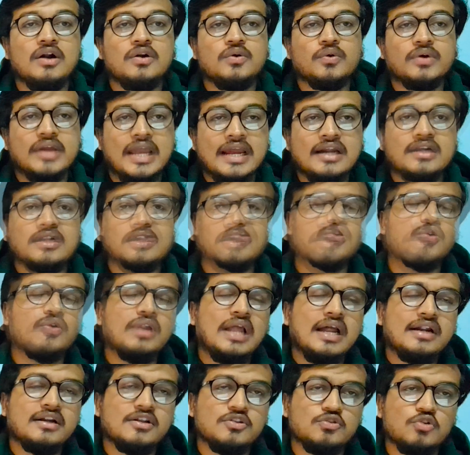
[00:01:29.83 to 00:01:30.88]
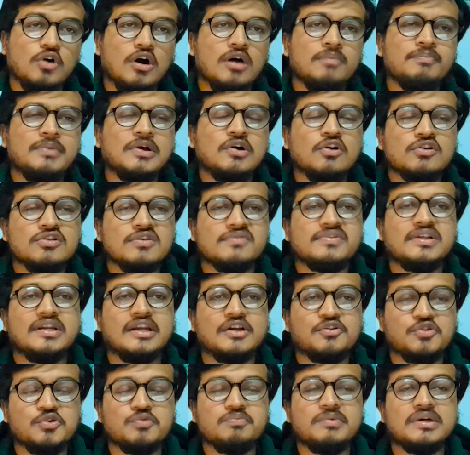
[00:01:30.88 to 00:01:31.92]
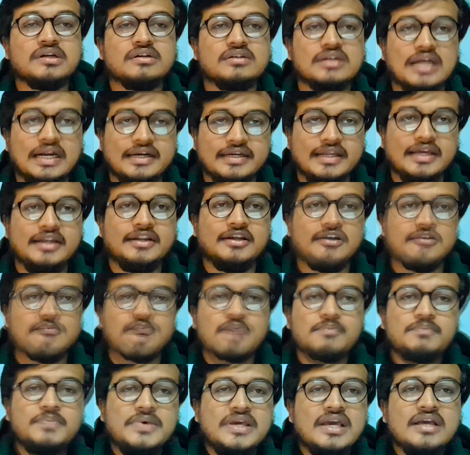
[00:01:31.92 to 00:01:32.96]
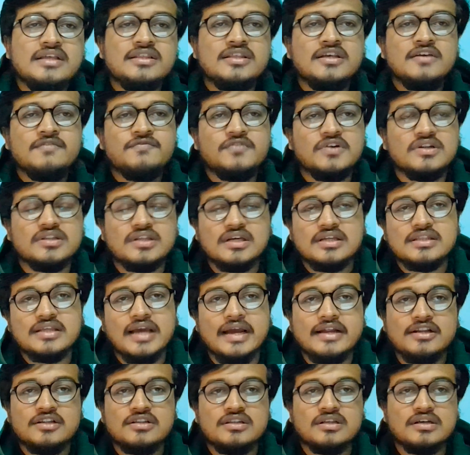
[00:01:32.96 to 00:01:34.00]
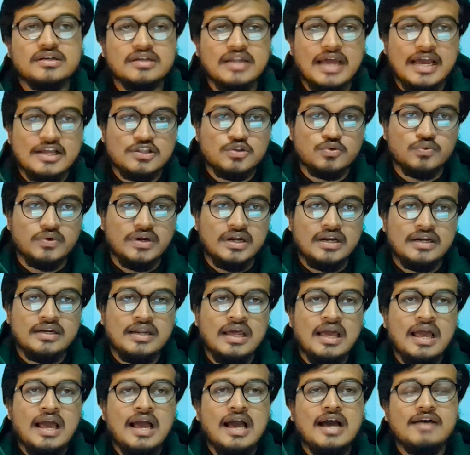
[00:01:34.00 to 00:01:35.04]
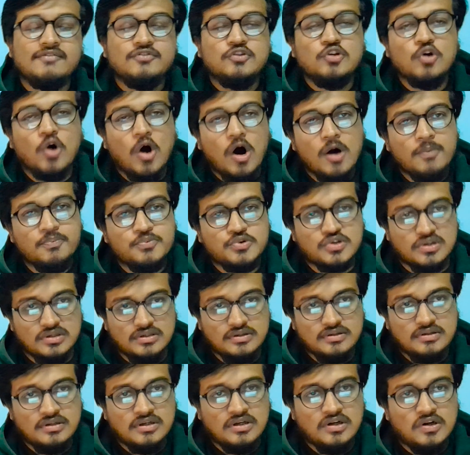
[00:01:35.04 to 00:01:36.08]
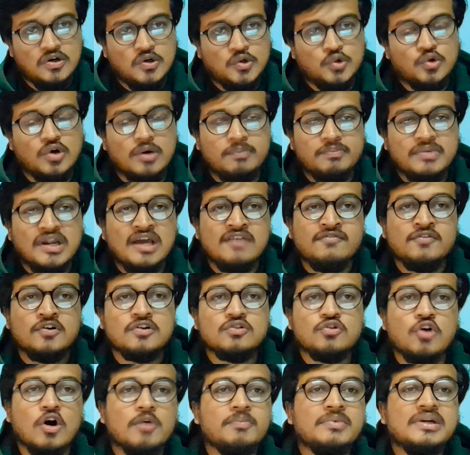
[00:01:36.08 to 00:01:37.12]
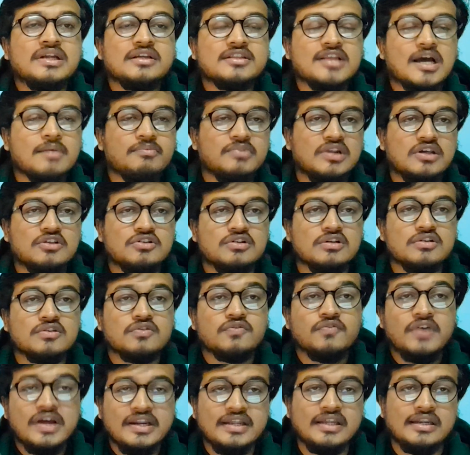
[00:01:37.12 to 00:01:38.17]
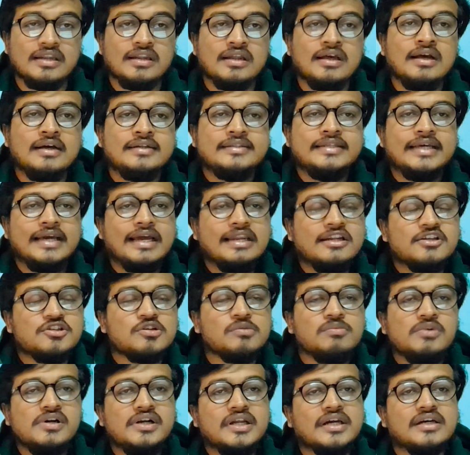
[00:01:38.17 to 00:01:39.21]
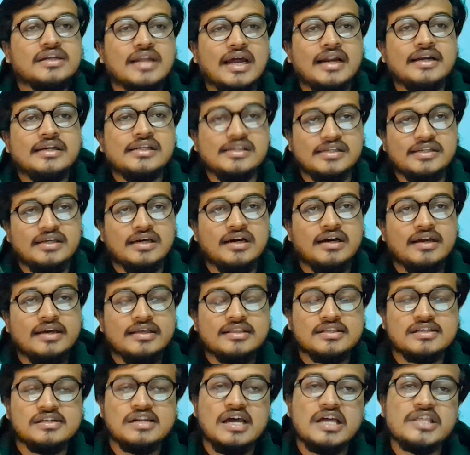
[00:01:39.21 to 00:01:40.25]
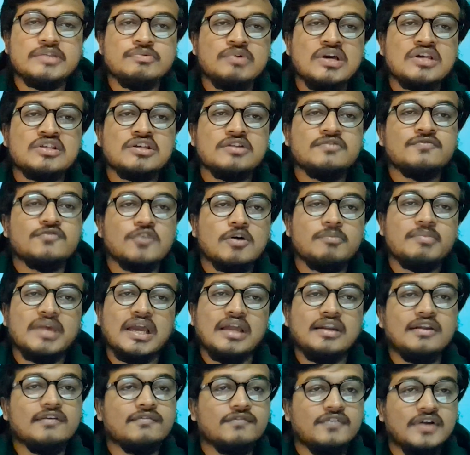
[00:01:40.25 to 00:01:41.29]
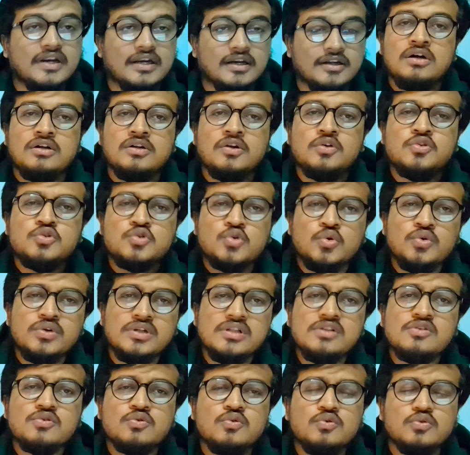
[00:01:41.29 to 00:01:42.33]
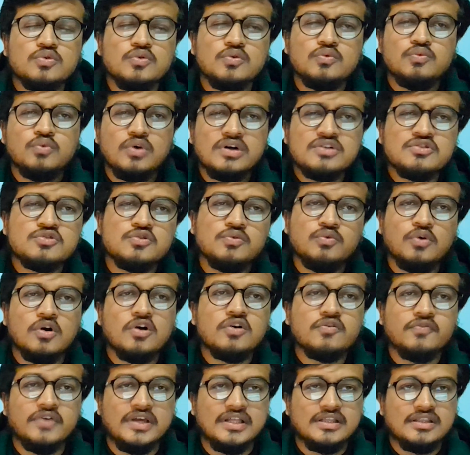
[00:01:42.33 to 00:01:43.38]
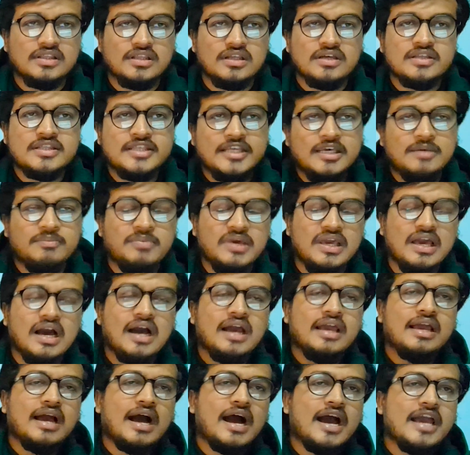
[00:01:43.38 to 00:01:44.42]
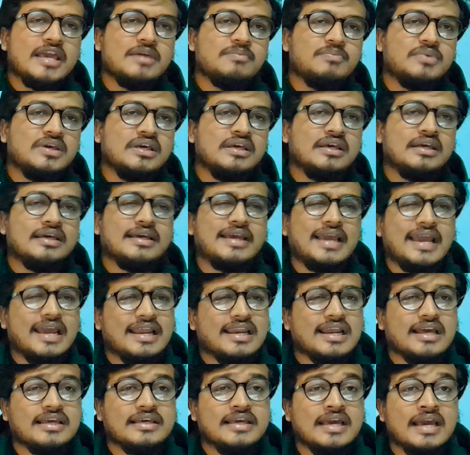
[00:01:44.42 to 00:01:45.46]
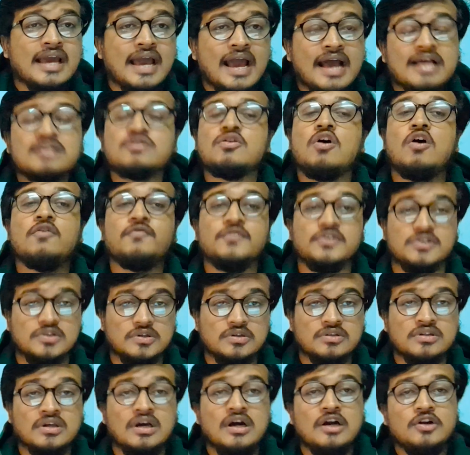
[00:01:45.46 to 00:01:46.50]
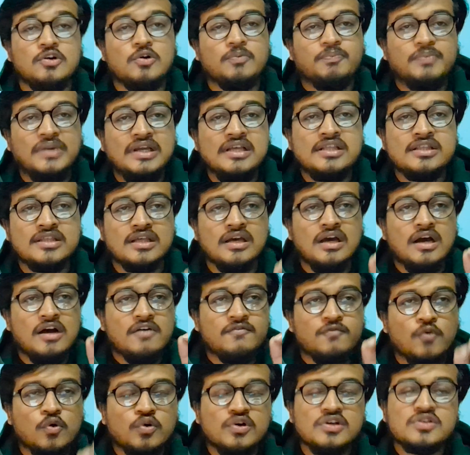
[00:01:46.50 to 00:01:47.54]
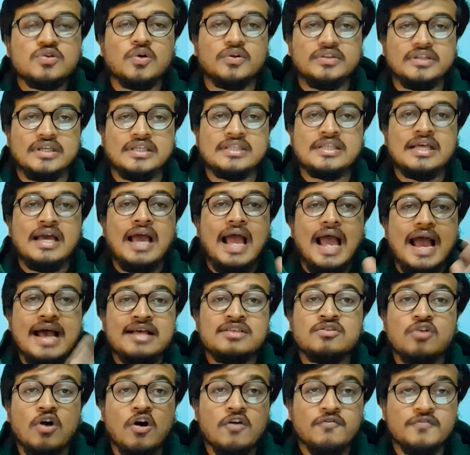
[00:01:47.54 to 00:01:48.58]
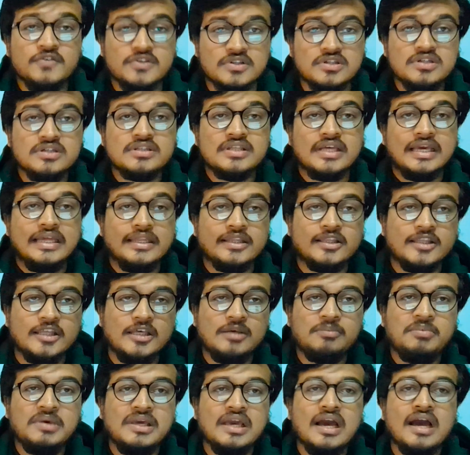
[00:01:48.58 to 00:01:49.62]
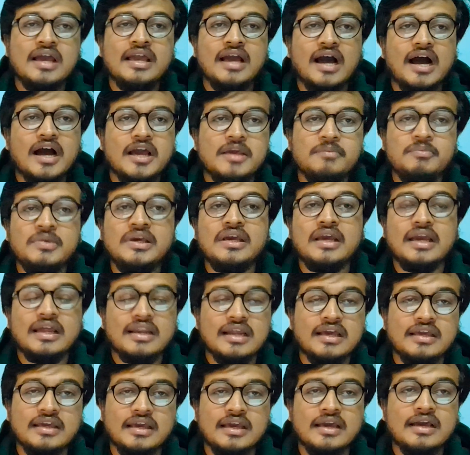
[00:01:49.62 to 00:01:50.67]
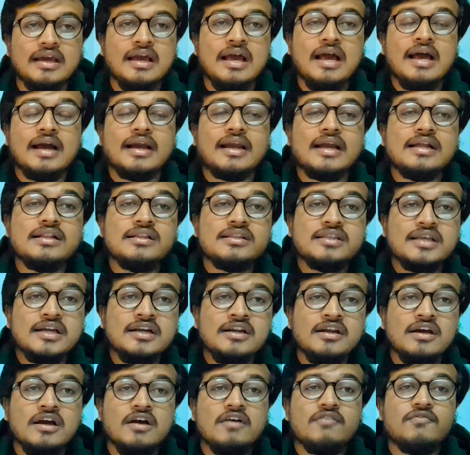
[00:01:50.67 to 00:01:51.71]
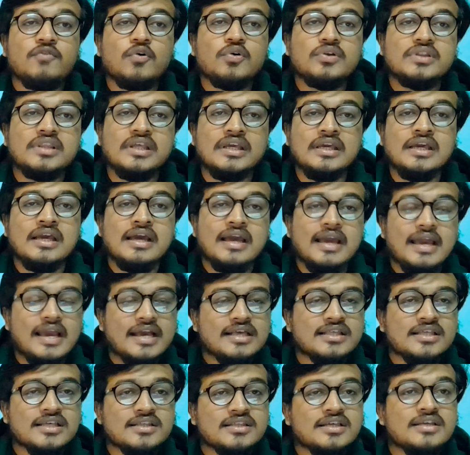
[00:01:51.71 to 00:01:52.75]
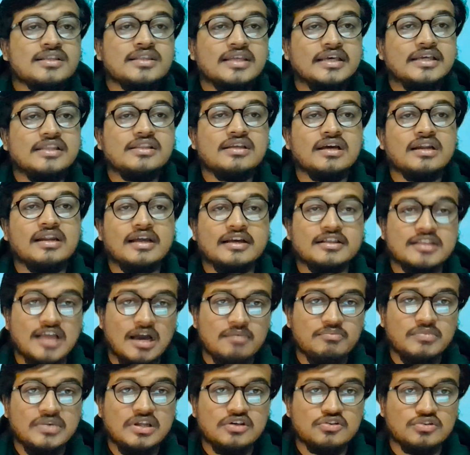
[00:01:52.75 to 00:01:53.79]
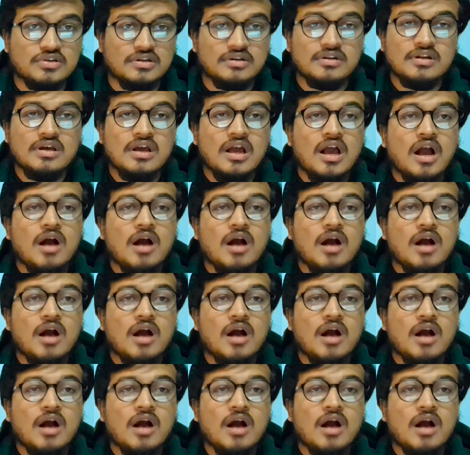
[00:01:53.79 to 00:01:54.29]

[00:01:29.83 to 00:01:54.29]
to get or to land a job because of the recruitment criteria. A BSc Forensic Science graduate have the option to apply for government examinations, wherein the eligibility criteria is graduation from any field. Now, students who want to work with CBI, IB, NIA as officers, now please focus on this, as officers in CBI, IB, NIA can sit for the SSC CGL examination,